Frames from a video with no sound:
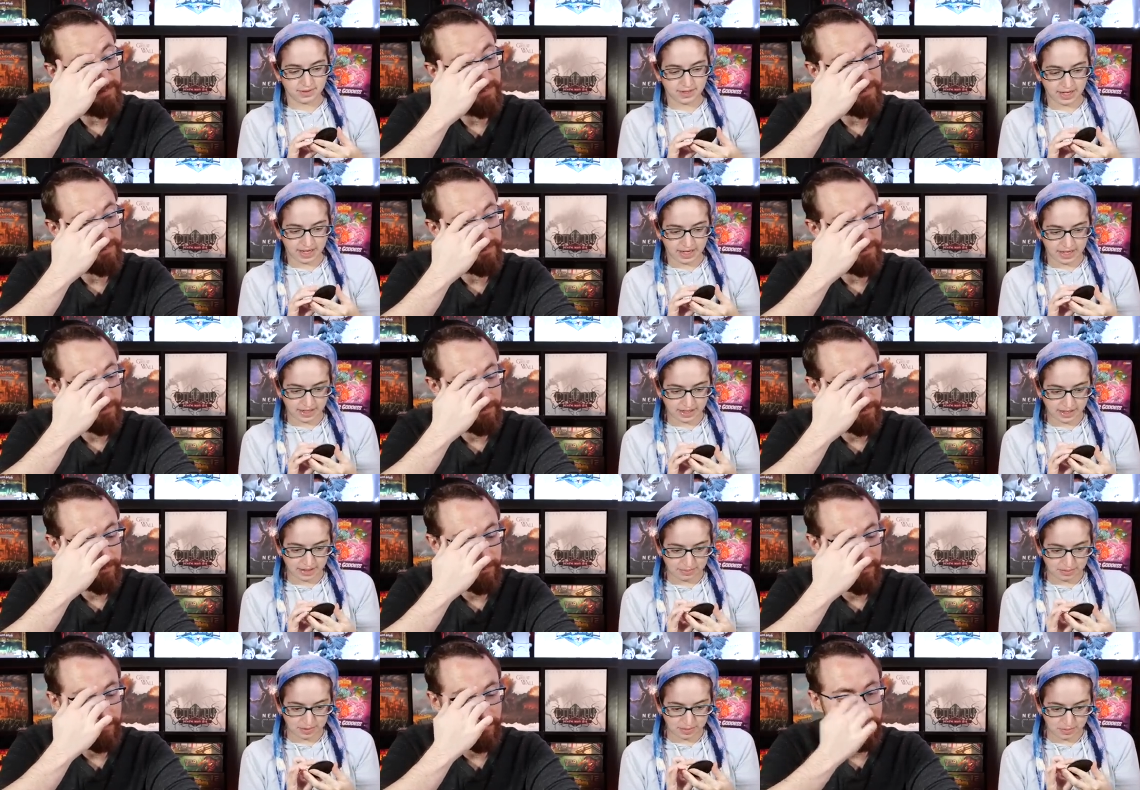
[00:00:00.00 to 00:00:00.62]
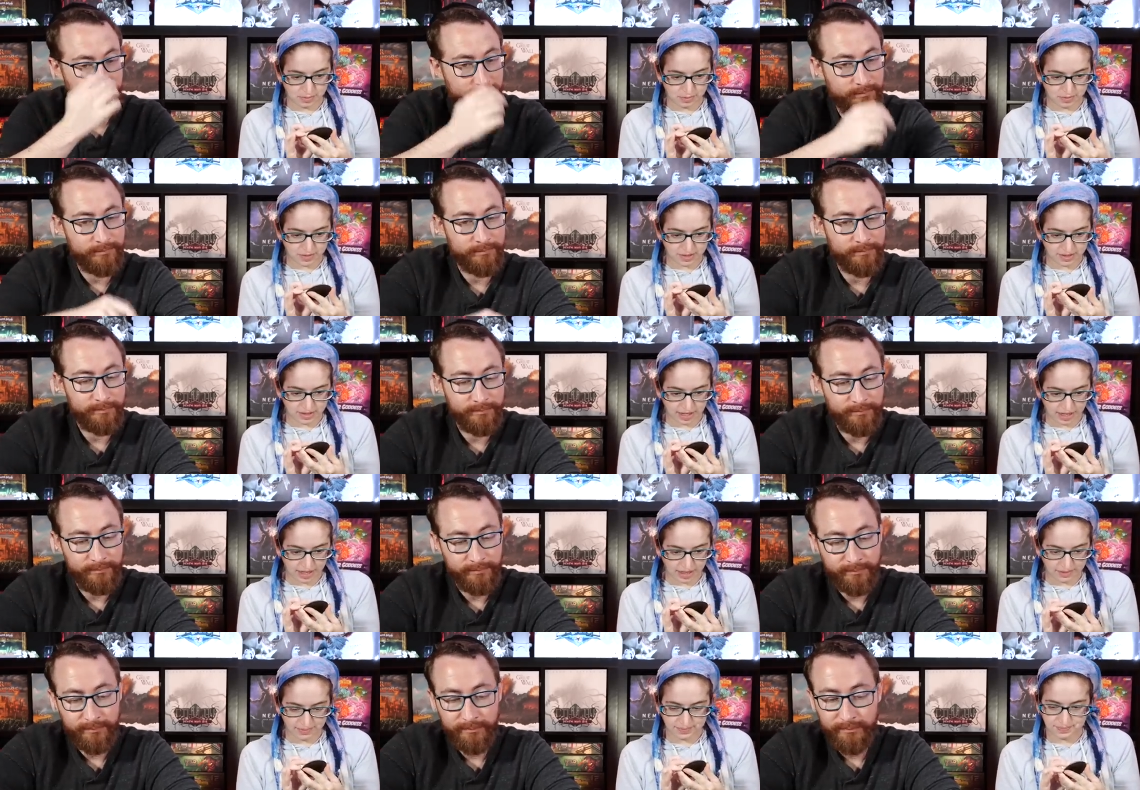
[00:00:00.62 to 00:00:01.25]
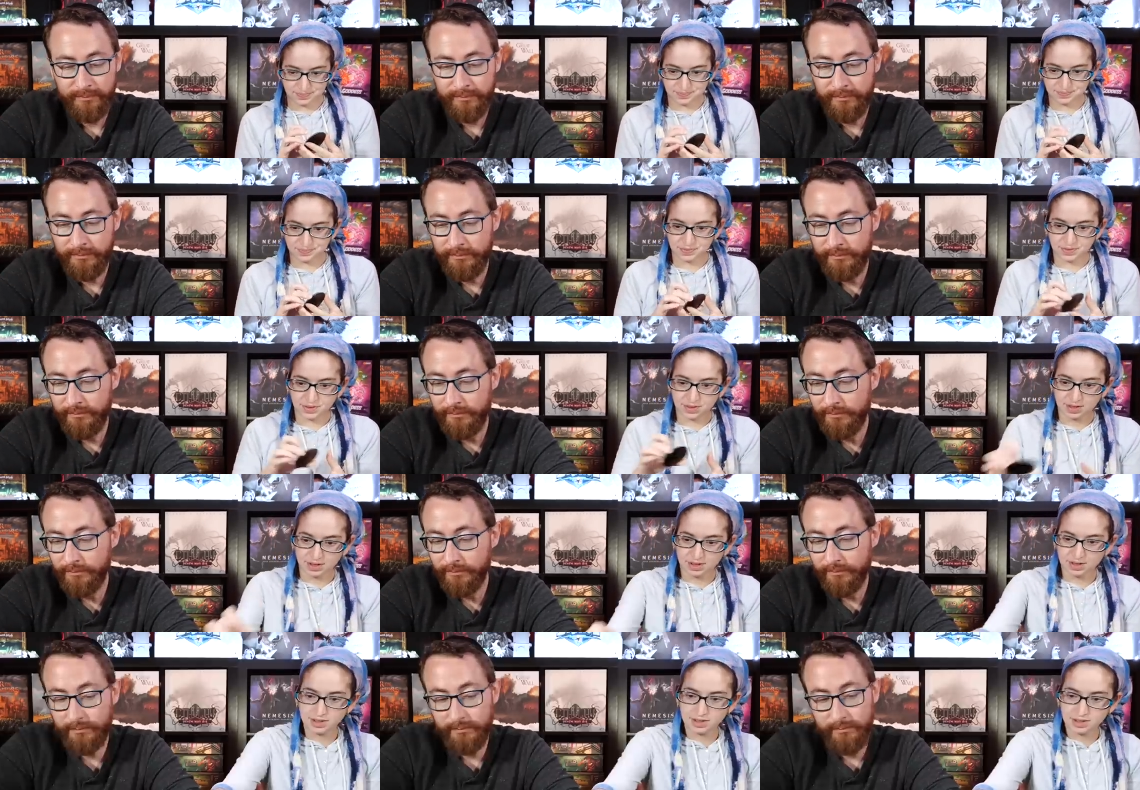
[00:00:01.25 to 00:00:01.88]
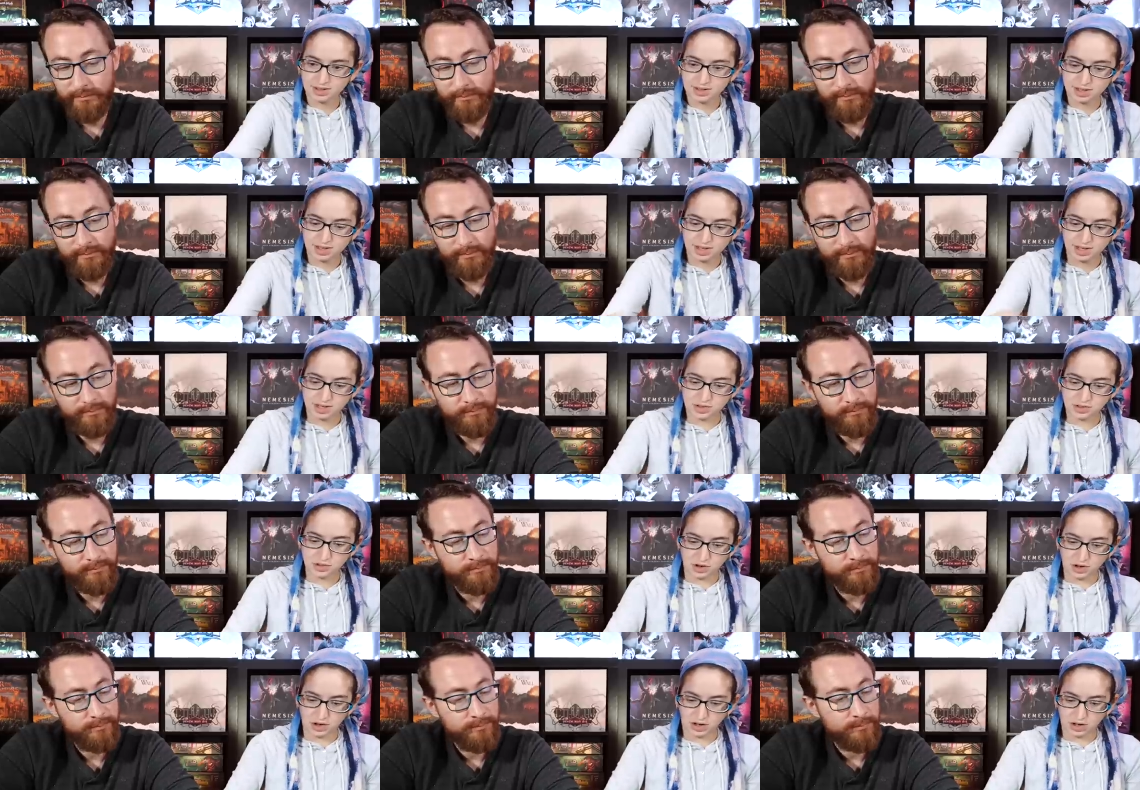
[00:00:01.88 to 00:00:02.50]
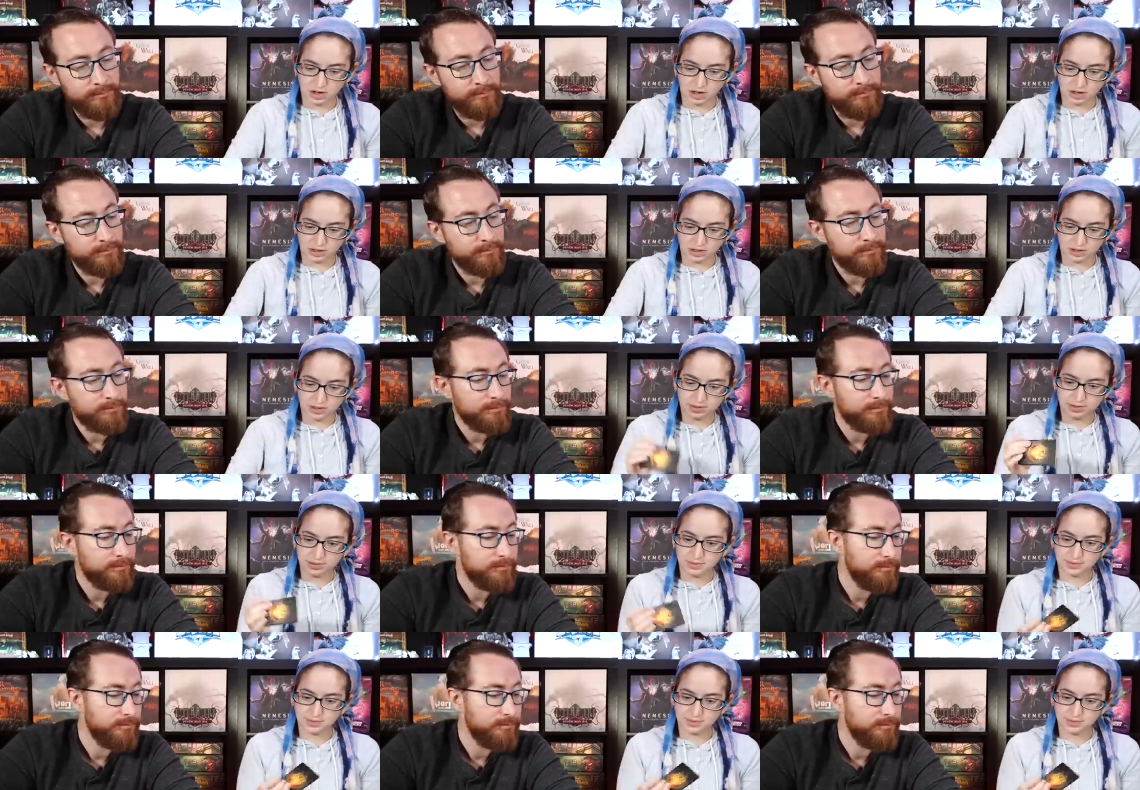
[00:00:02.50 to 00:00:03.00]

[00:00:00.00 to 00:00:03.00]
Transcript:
Speaker 1: and attempt to move this dial and draw a card.